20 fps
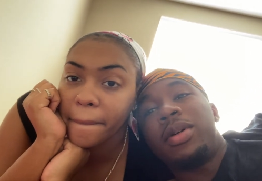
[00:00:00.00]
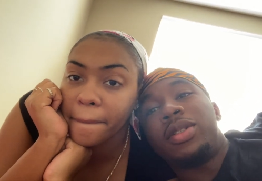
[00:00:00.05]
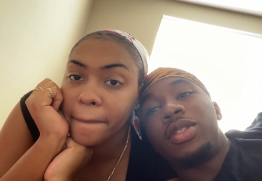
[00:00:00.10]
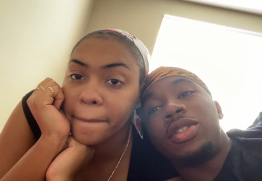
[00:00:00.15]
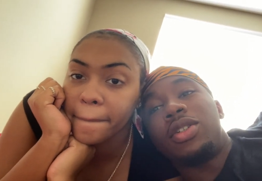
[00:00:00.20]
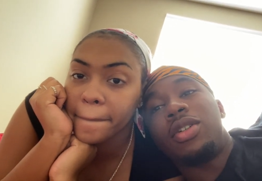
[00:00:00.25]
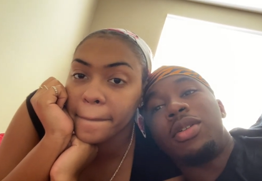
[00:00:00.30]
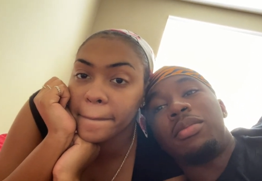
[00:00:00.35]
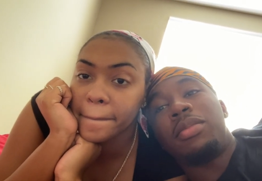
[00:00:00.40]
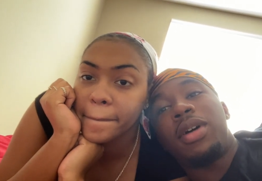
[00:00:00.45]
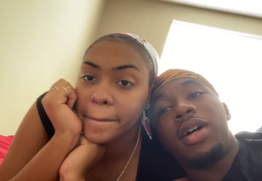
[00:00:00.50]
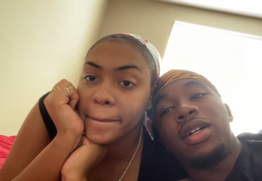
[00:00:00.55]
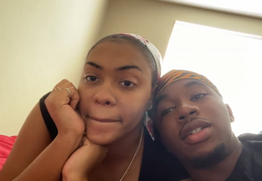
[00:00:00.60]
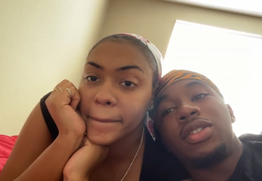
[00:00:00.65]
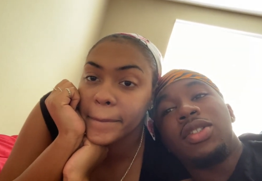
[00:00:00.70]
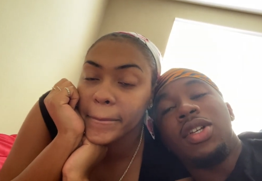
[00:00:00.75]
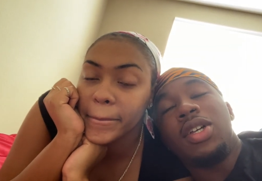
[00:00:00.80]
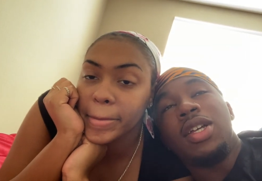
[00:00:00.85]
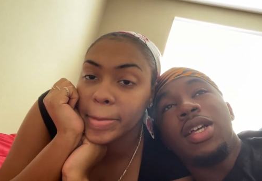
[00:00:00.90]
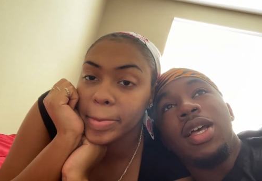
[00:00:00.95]
Speaker 1: I saw the box.
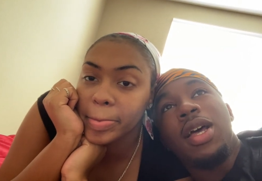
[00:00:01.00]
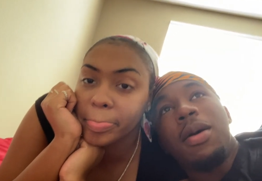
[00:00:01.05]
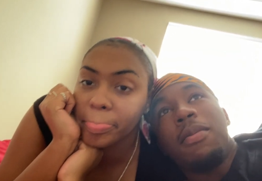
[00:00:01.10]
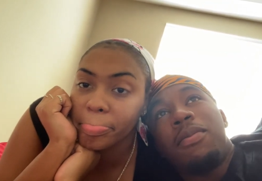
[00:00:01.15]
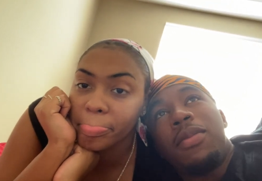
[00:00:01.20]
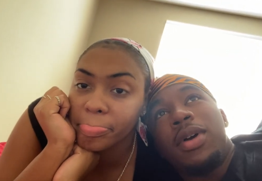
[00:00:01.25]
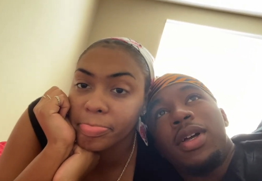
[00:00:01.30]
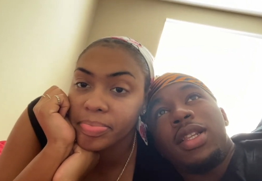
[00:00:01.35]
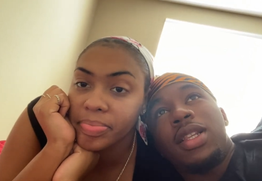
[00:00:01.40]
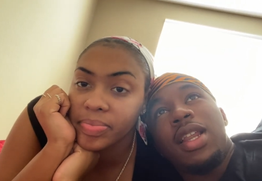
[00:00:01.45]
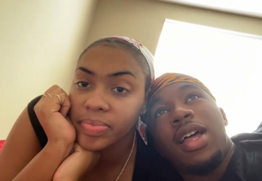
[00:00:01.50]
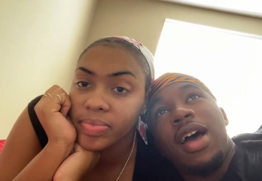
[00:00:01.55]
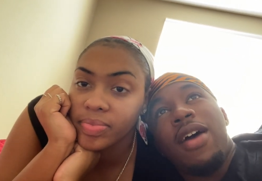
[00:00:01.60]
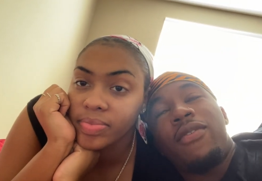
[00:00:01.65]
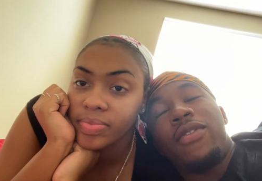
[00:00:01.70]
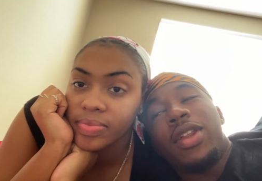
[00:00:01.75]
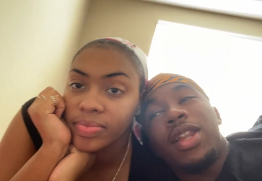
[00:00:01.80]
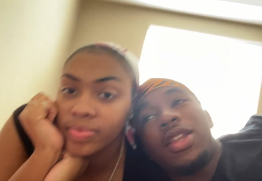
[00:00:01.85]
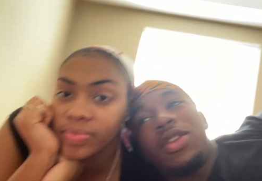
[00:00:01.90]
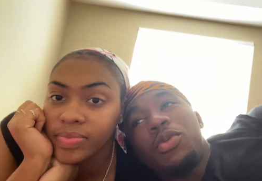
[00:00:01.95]
But I
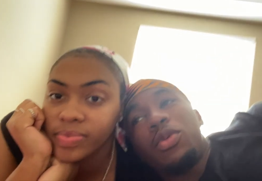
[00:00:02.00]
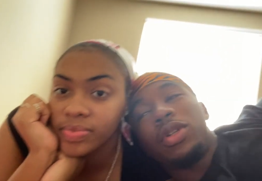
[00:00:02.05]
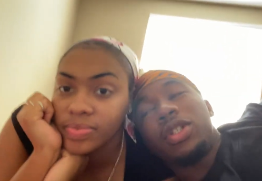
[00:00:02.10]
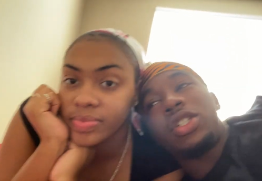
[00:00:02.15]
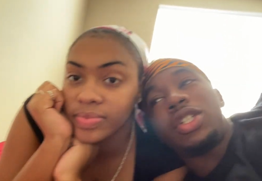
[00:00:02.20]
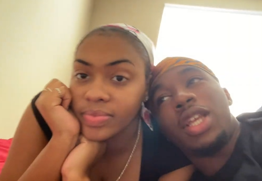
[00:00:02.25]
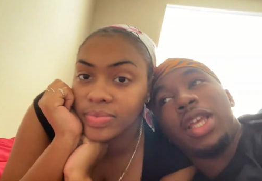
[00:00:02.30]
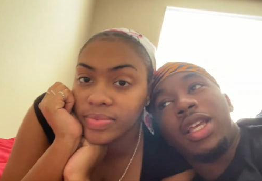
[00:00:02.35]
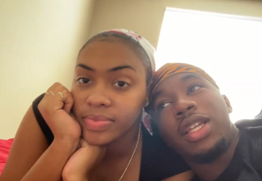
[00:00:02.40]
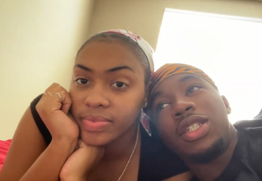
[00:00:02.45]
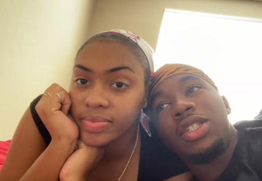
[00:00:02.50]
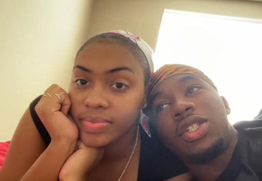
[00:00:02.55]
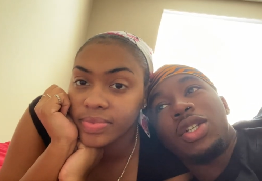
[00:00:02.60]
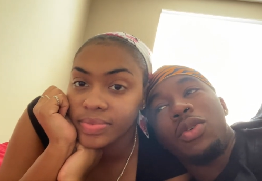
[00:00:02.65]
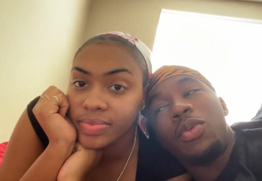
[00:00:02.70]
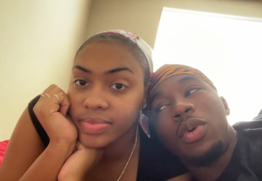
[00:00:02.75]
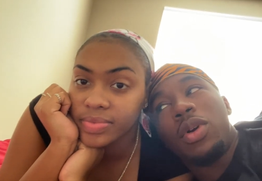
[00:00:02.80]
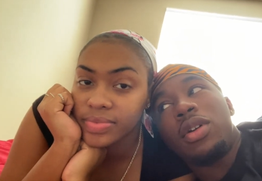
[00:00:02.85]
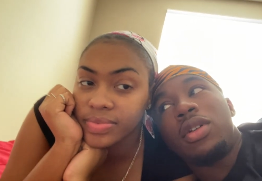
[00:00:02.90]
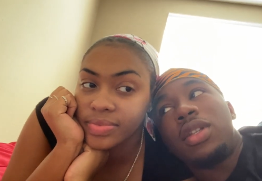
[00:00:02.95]
feel like you would have changed your
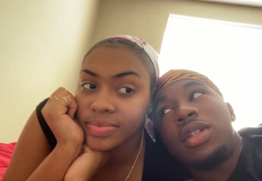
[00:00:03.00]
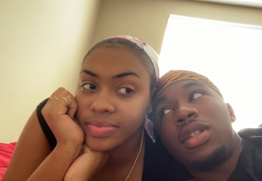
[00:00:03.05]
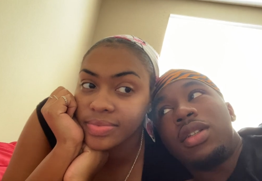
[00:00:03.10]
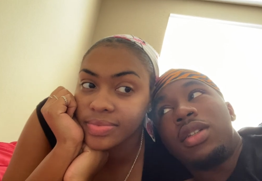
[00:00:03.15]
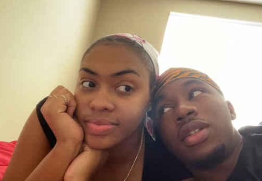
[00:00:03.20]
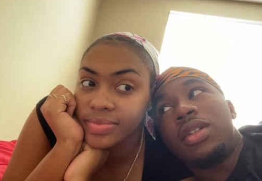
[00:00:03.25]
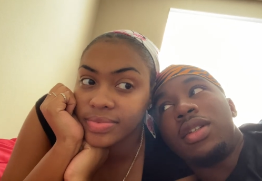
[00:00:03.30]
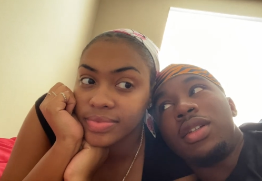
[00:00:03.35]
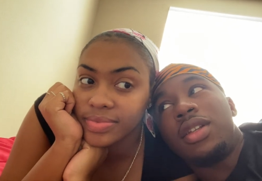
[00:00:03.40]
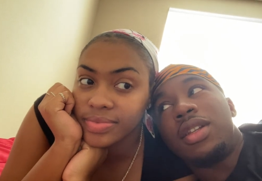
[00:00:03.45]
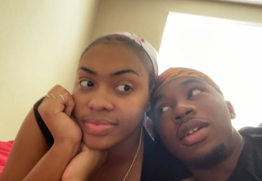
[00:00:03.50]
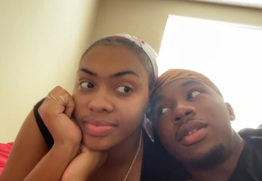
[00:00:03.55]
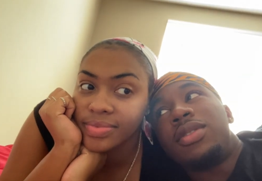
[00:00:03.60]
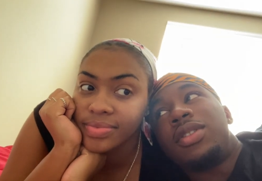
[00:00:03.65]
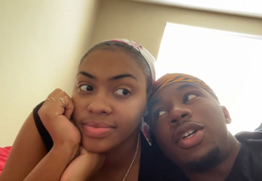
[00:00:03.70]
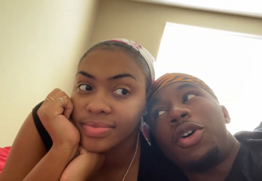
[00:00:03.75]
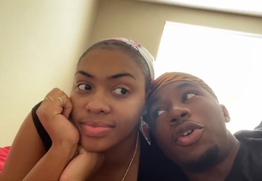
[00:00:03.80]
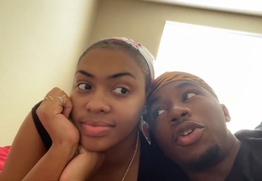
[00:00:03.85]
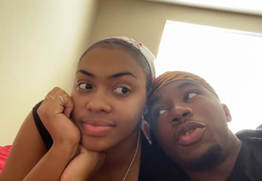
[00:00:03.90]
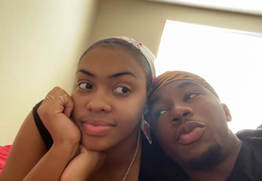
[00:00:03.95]
wording. You know what I'm
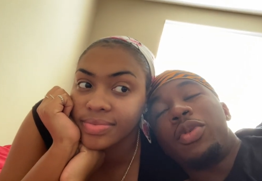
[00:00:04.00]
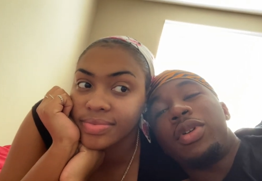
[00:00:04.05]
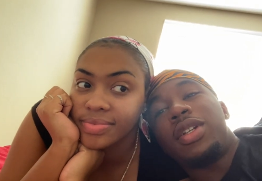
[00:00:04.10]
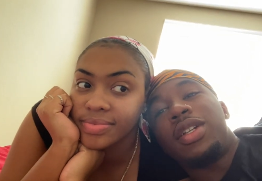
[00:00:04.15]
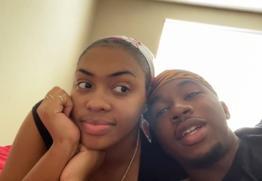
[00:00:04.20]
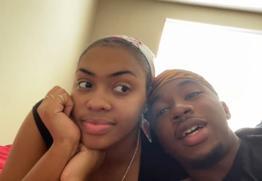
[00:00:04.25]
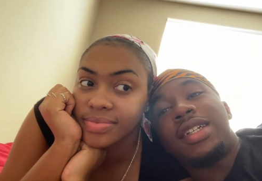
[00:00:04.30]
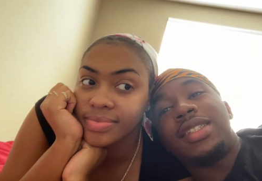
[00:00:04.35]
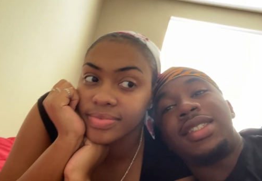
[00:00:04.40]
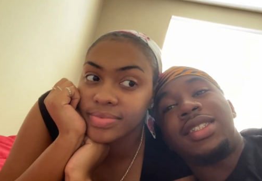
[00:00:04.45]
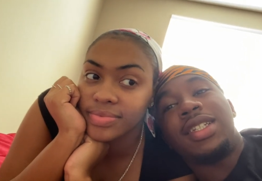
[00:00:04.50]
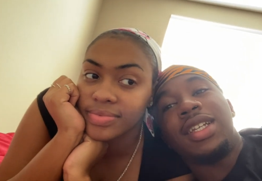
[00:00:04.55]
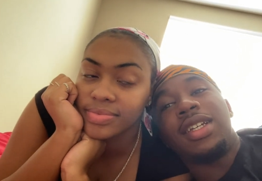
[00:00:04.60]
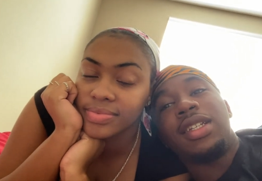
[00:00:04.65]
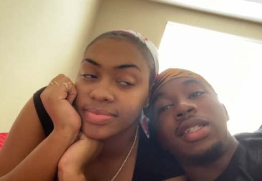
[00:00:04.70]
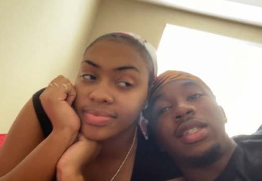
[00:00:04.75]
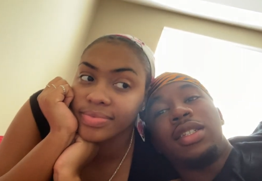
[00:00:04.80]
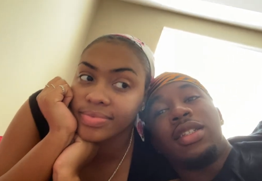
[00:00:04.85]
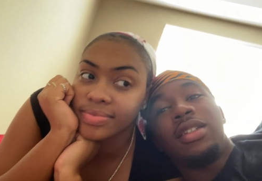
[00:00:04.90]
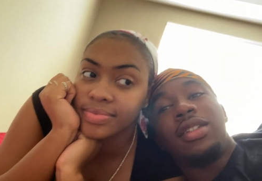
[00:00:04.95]
saying? Or you would have not
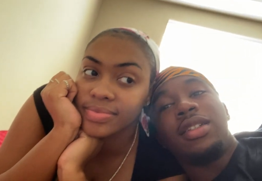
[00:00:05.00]
said,